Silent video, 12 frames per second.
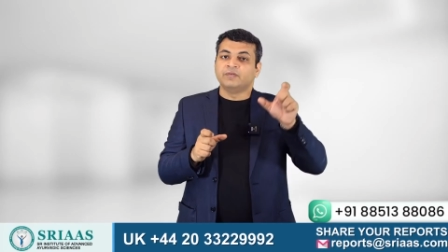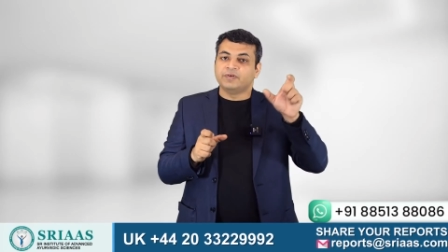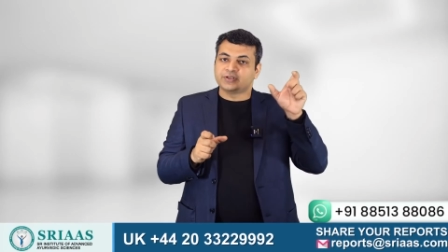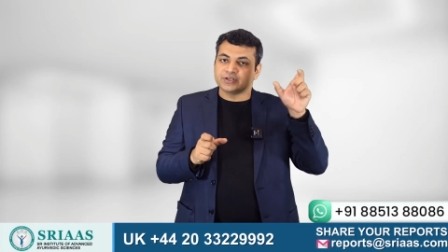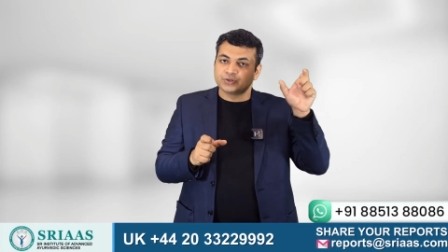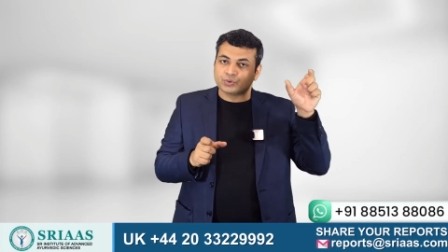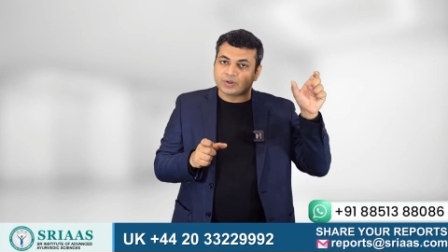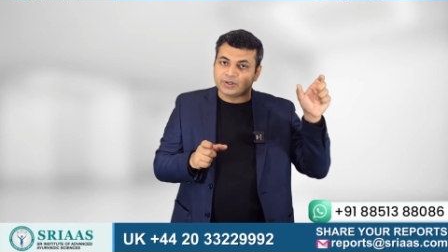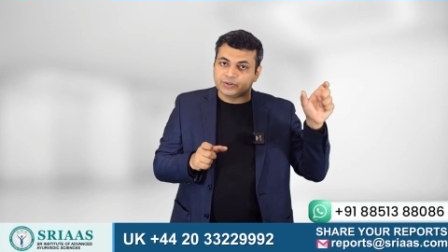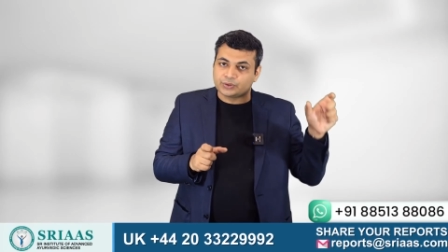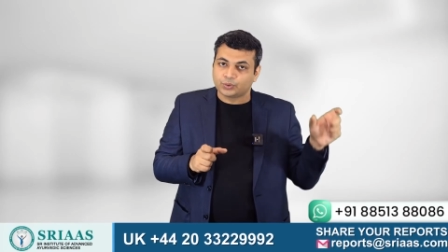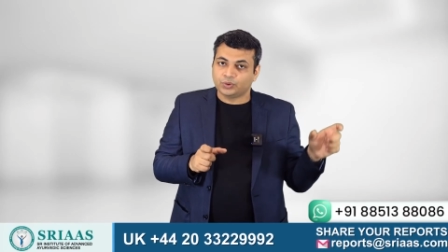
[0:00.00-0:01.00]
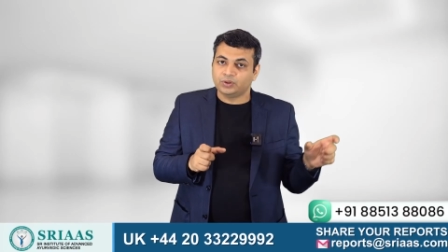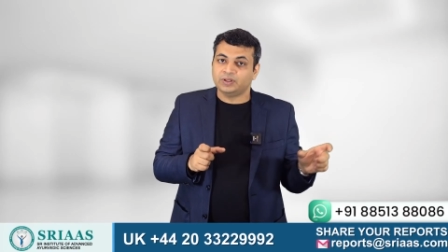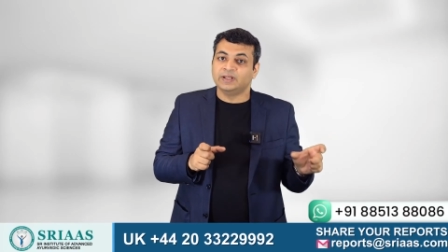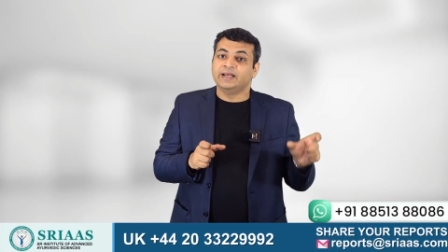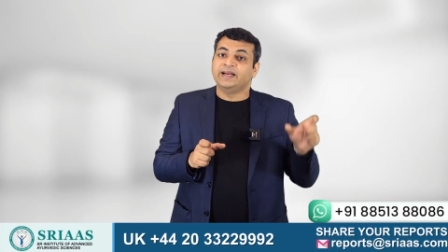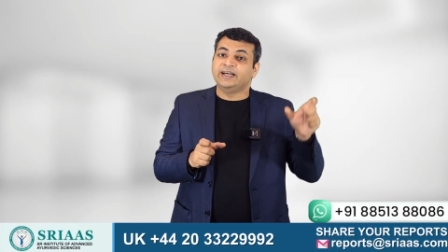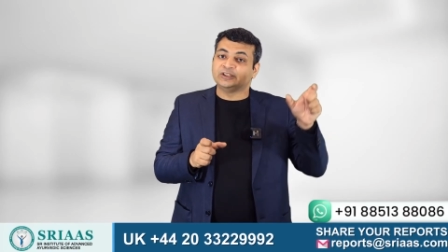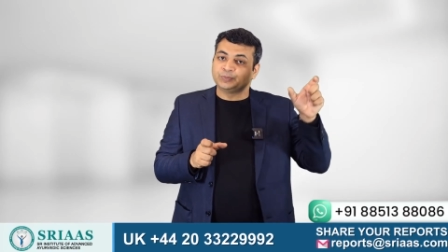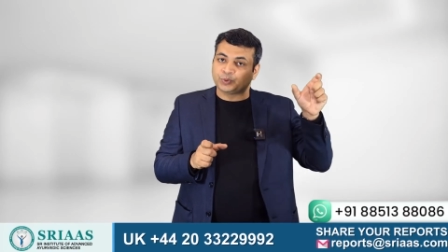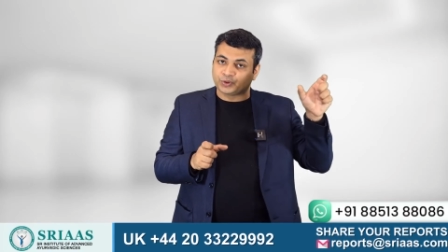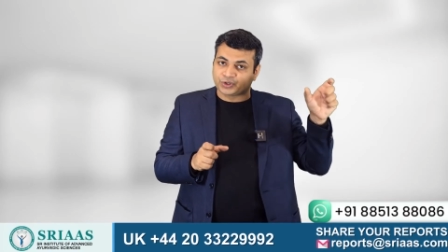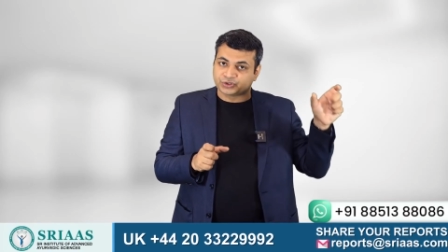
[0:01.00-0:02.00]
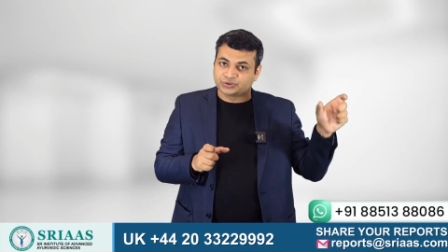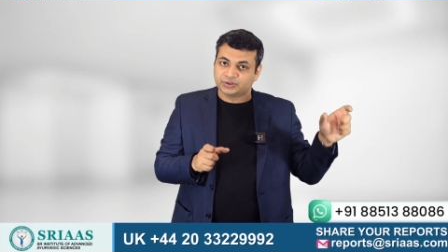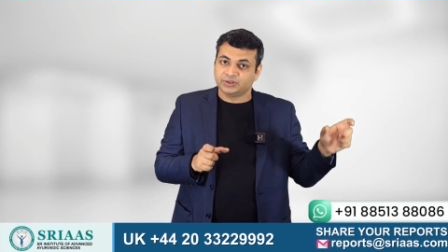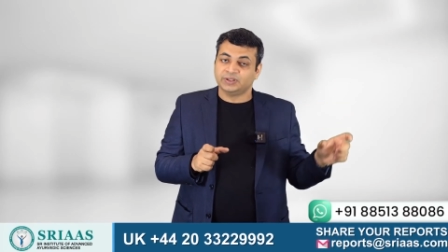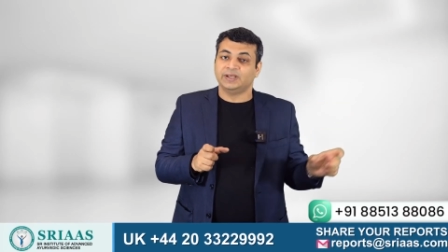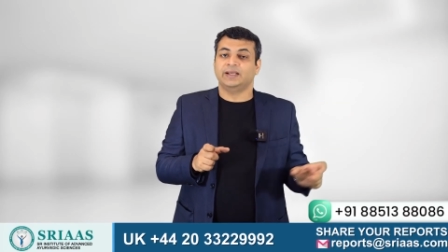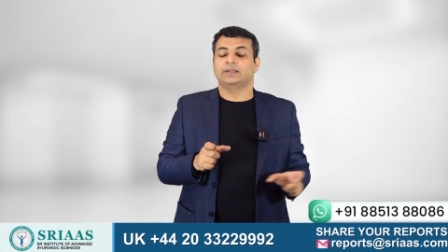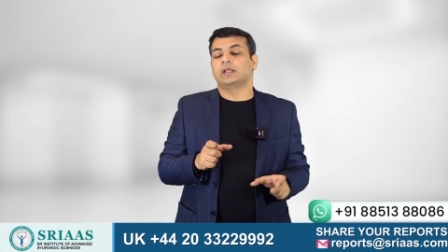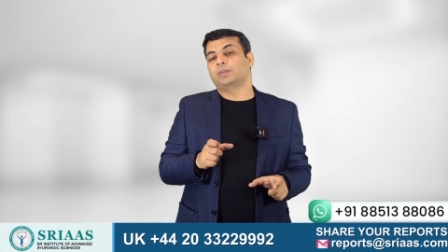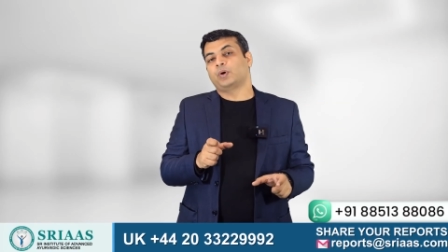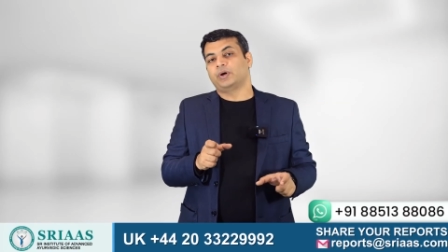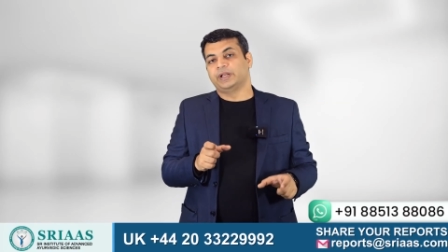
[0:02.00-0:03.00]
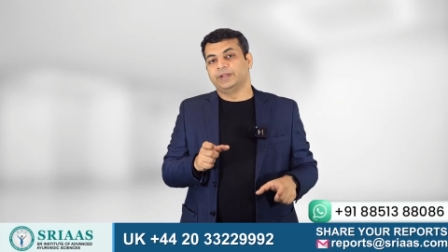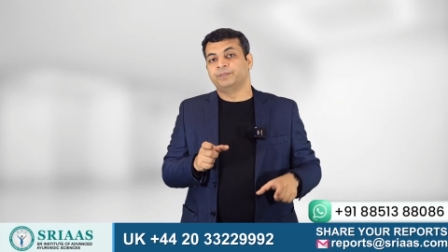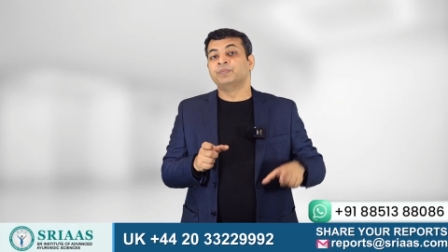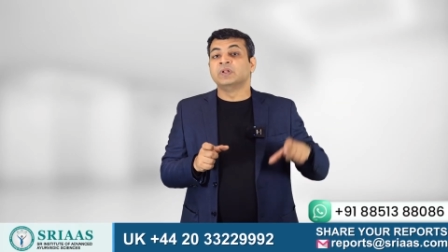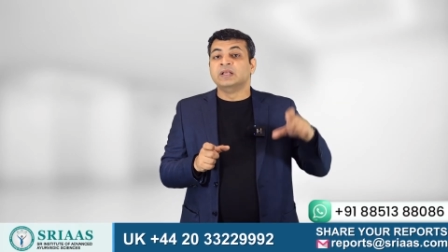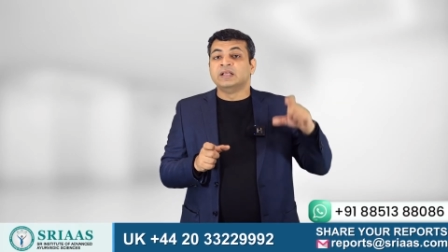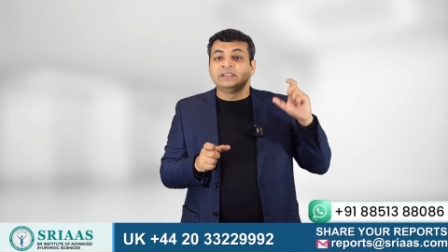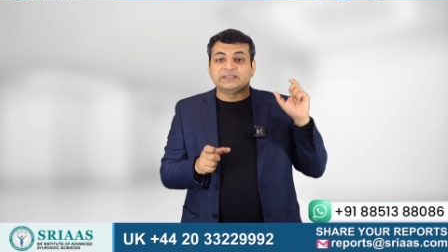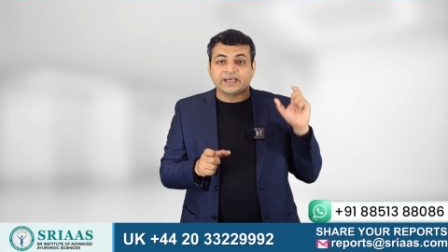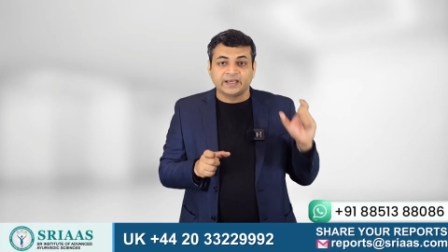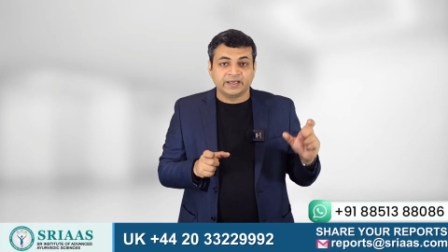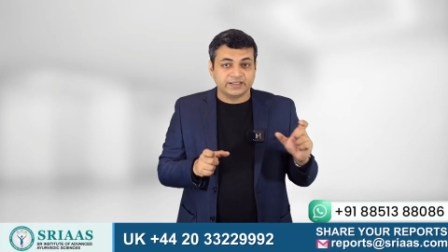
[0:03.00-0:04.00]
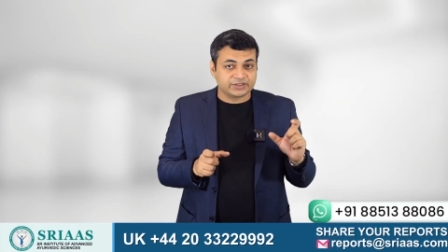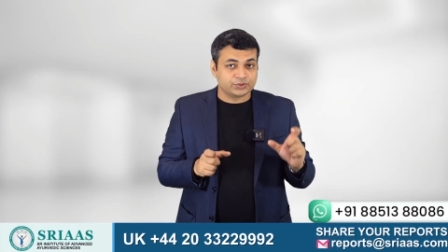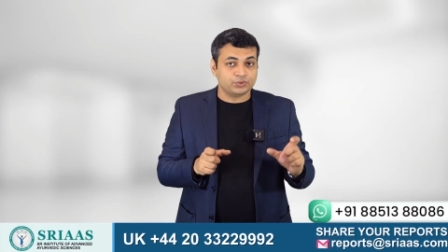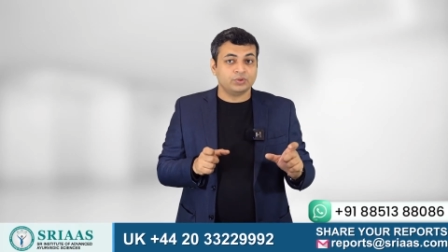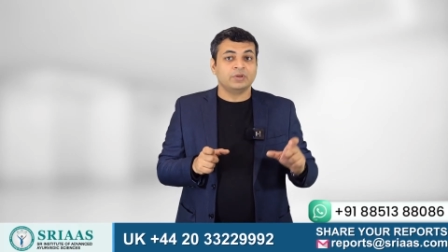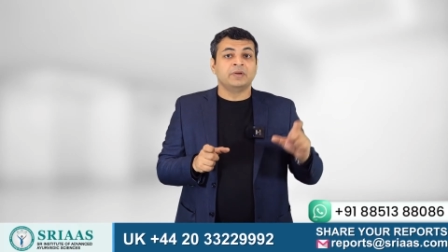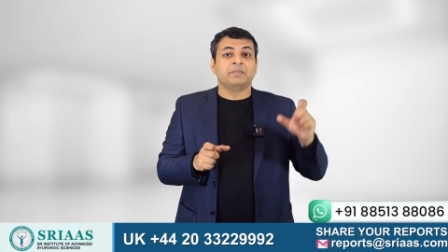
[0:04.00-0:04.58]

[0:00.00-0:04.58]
which is to control its production in the body. Second is to